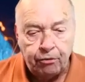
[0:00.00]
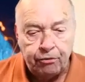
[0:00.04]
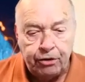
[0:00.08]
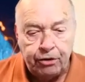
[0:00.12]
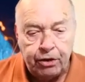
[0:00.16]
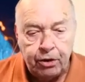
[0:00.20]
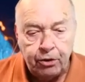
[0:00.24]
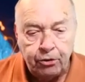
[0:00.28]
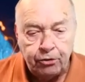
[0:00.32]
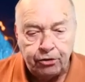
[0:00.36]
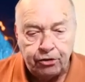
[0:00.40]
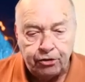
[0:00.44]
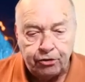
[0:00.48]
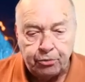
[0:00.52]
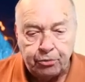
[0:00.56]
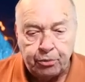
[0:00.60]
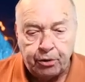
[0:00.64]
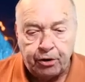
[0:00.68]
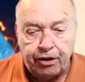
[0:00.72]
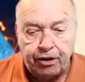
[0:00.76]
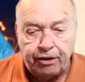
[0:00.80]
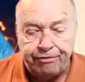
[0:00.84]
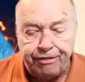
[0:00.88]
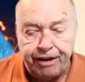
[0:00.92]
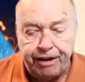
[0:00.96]
of users
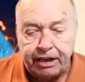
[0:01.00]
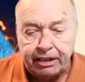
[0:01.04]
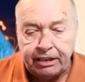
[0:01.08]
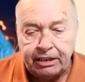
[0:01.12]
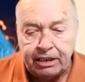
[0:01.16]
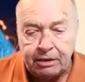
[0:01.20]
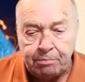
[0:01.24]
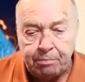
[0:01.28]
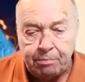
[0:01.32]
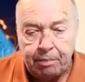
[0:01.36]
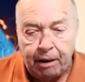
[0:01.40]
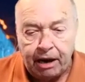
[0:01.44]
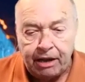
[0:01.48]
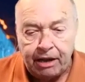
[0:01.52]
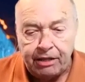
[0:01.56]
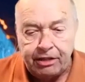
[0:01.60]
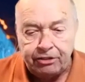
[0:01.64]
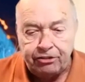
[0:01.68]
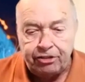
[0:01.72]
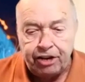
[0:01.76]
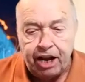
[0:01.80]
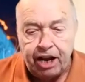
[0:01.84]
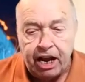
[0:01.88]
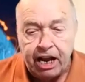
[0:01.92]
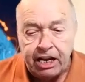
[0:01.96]
were affected by the
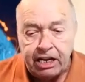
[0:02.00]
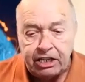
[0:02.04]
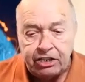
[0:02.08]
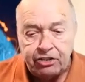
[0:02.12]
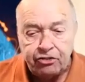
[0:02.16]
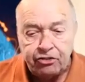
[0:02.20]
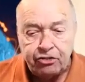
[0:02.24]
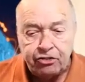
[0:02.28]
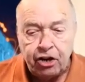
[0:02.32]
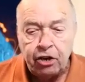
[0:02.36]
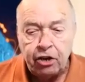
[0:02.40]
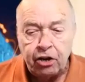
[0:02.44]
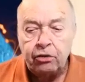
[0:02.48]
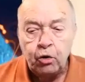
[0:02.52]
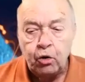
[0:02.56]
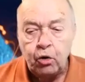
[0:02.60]
change,